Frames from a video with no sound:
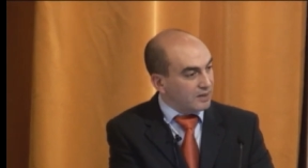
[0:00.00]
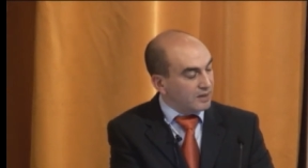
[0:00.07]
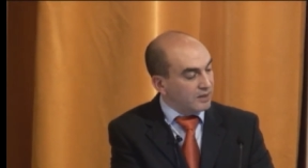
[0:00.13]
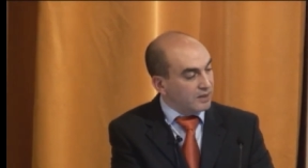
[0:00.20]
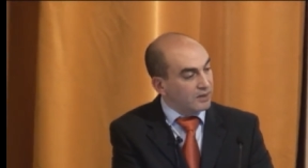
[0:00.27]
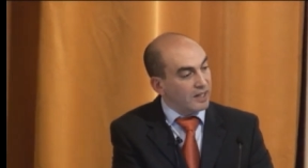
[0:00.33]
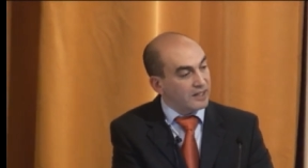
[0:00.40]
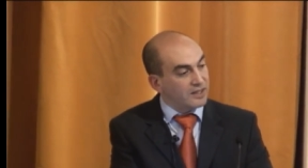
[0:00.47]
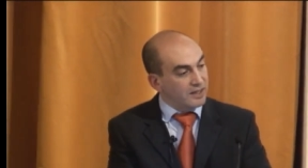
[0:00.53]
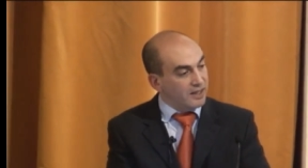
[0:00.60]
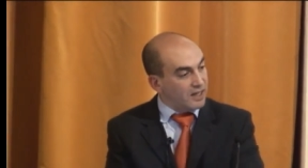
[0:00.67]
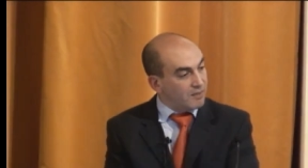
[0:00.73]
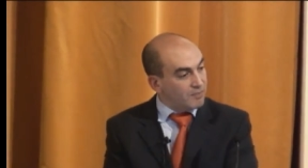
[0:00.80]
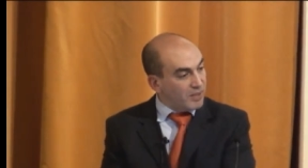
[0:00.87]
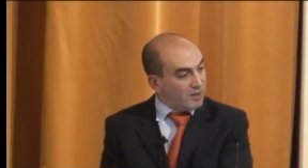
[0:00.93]
you'll actually
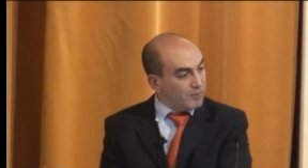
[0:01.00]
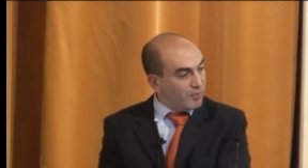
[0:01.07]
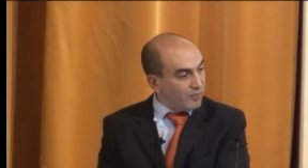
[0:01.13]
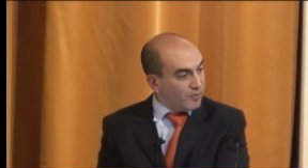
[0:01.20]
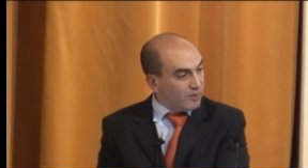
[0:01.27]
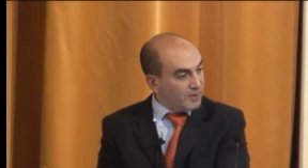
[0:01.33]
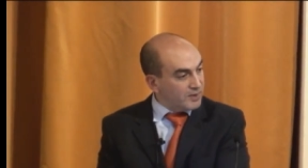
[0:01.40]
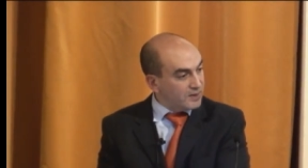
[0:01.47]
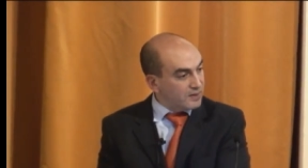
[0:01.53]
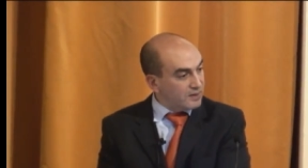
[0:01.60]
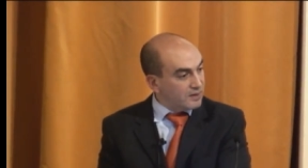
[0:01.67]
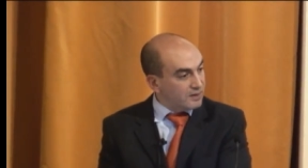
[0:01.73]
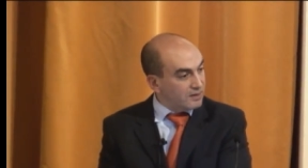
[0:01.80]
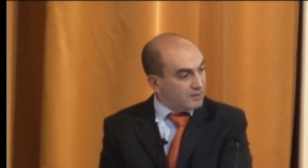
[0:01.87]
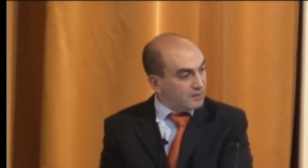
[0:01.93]
get a better performance.
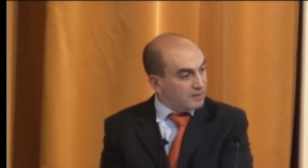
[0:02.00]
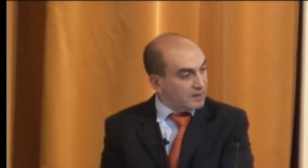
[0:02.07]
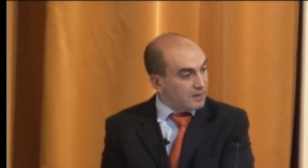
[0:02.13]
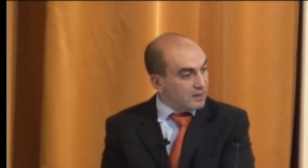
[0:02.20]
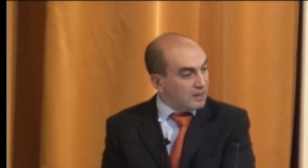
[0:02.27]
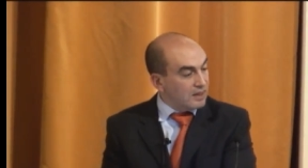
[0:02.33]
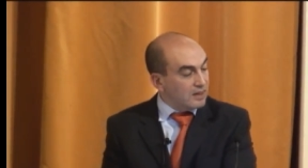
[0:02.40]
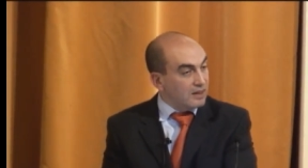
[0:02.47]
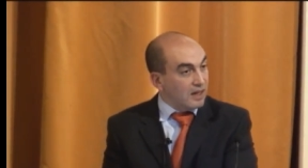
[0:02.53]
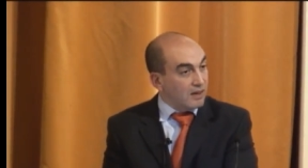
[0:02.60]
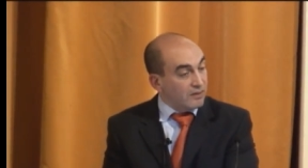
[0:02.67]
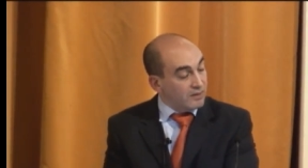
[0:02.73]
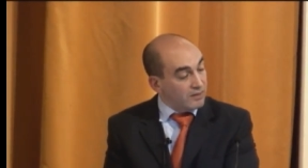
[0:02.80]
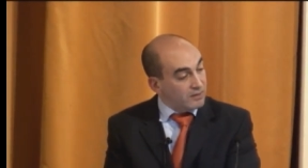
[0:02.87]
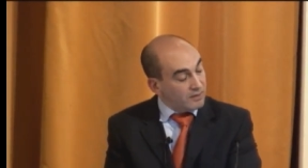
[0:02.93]

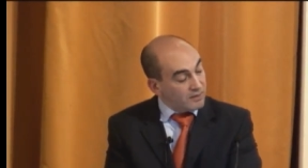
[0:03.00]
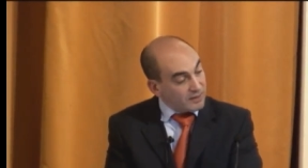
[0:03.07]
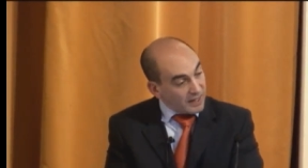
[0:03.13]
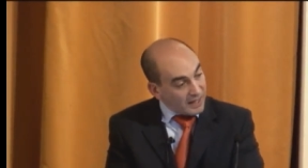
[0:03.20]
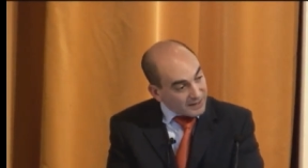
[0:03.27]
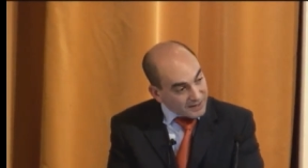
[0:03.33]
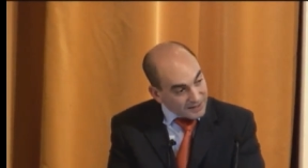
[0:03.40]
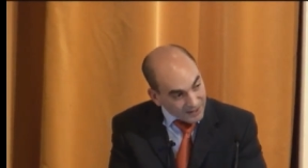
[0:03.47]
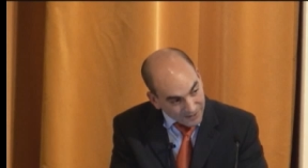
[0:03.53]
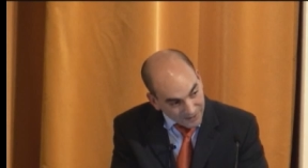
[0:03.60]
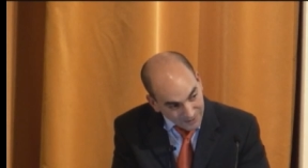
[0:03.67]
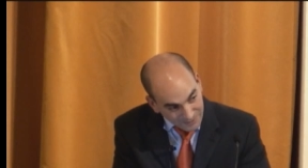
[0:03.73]
Now, that said,